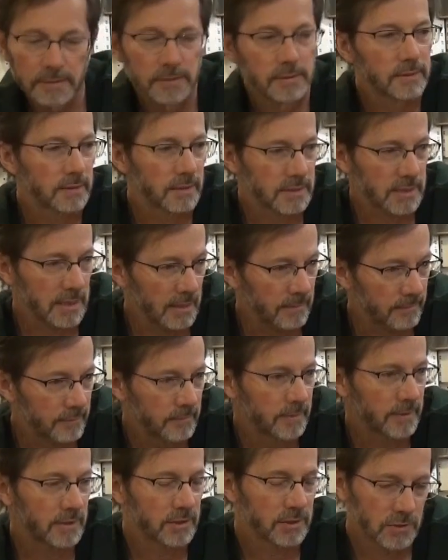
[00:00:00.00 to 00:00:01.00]
example,
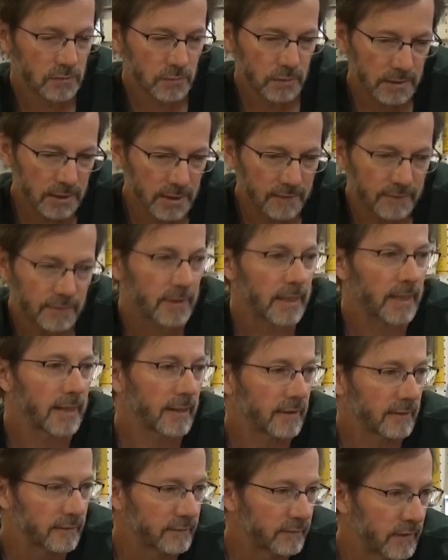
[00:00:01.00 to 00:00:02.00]
because you would never
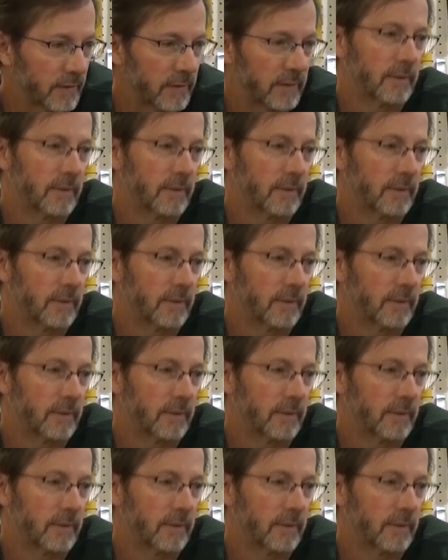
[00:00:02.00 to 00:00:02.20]
have